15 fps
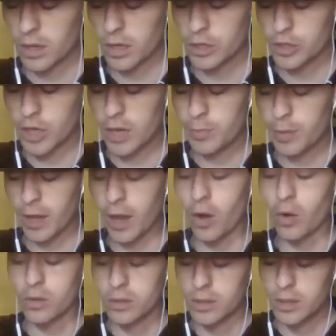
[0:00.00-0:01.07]
Jay
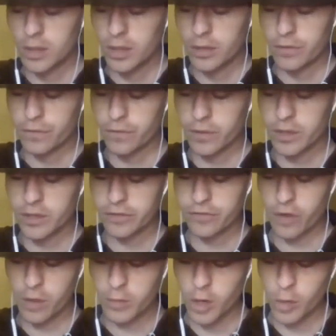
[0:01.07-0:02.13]
Powell. He's
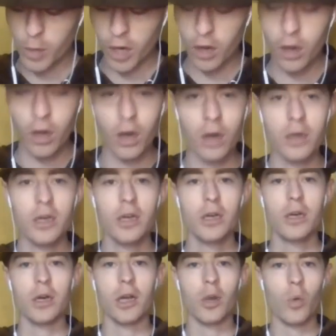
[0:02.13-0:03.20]
from Omaha.
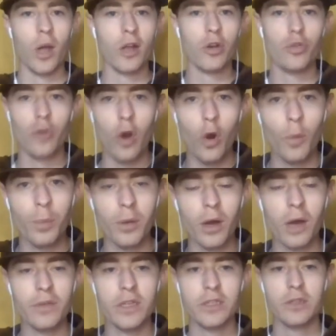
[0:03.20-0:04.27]
Agueka Rope,
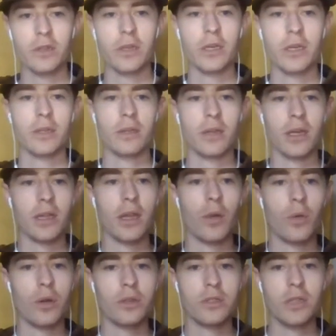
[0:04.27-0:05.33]
obviously, like there
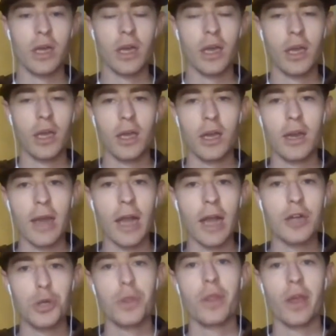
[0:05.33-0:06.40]
was a
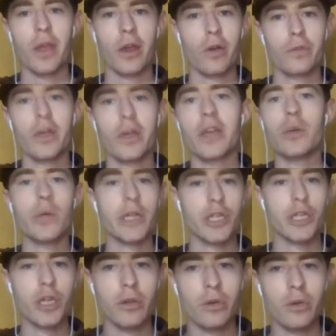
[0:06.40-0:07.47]
connection there. They knew
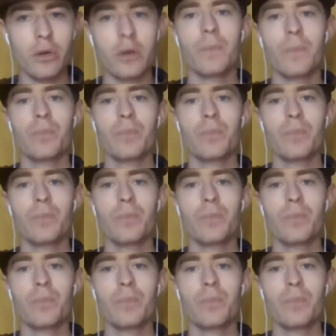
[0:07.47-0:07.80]
each other.